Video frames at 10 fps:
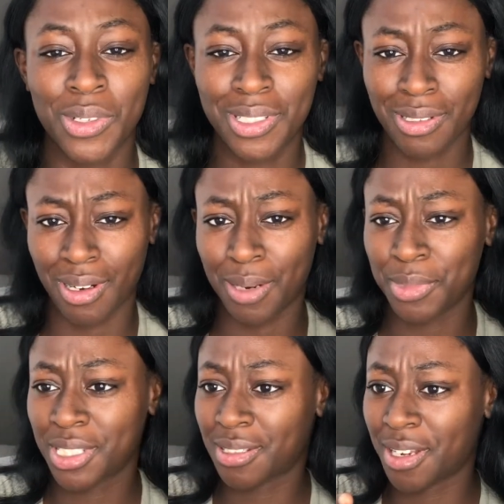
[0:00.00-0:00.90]
Sorry, I'm
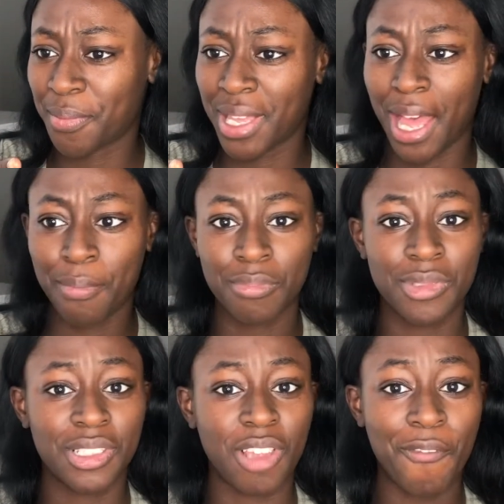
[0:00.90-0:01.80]
just gonna
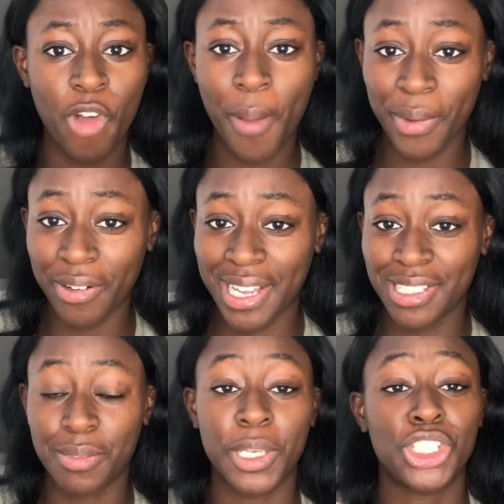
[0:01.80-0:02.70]
I've got a mirror
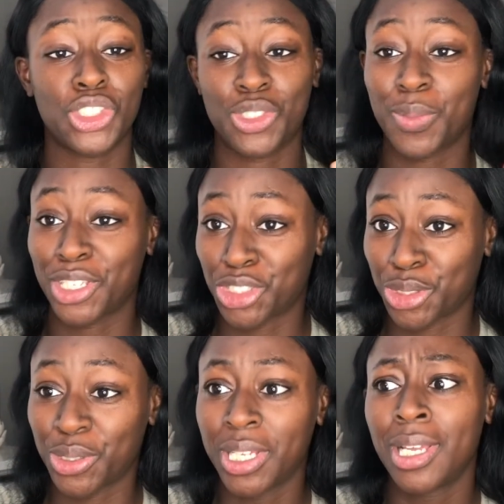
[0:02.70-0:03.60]
next to me just to make
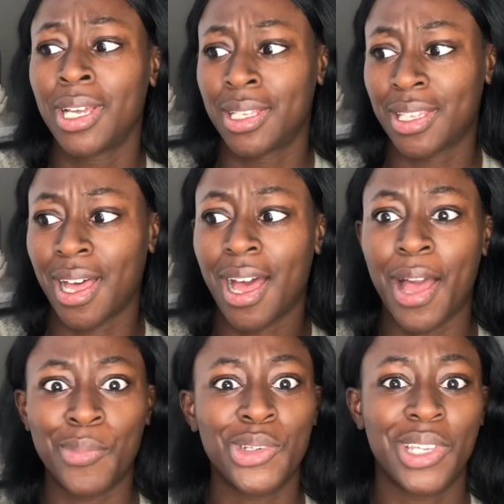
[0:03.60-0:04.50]
sure that
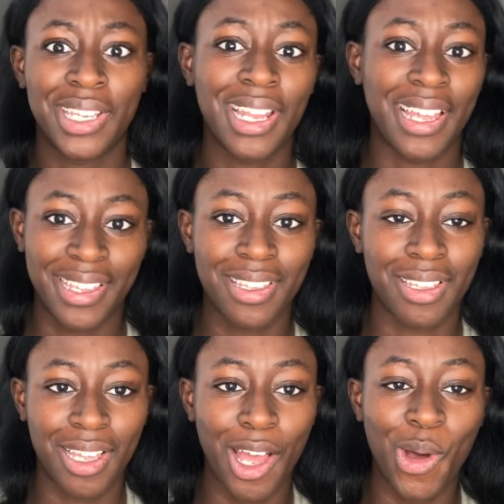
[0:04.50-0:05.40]
I'm looking like
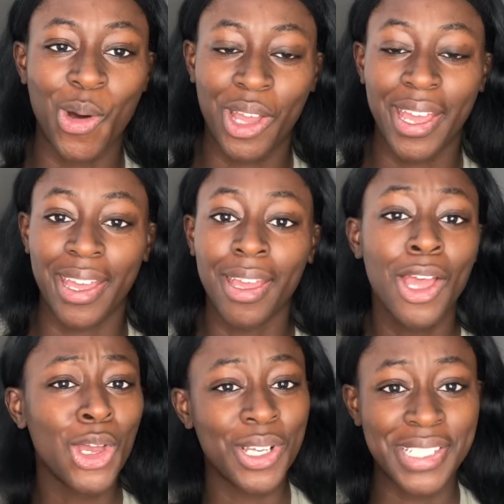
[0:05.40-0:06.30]
okay,
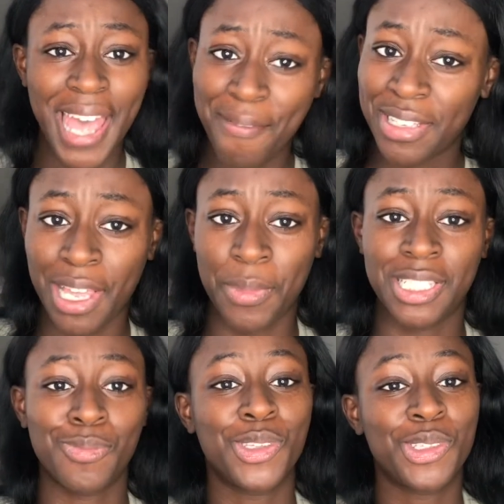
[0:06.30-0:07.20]
because every time I
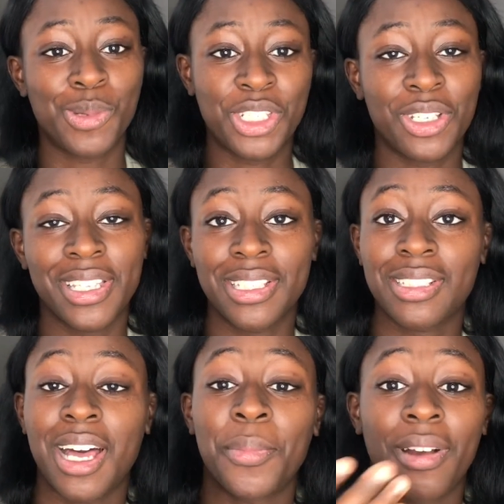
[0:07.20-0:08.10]
seem to switch on this
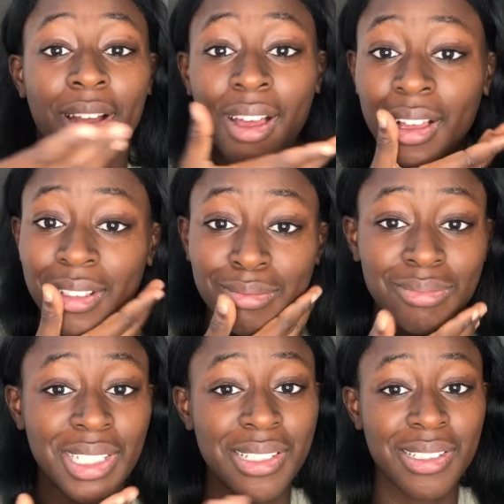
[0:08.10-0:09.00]
camera,
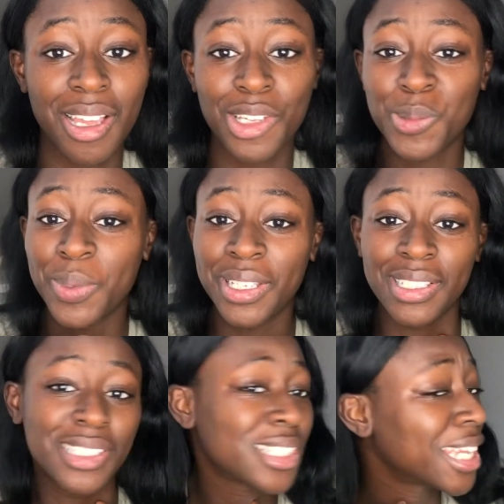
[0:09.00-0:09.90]
this girl's
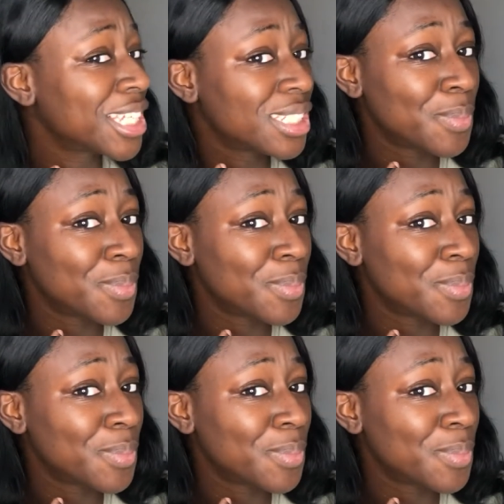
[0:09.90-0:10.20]
skin's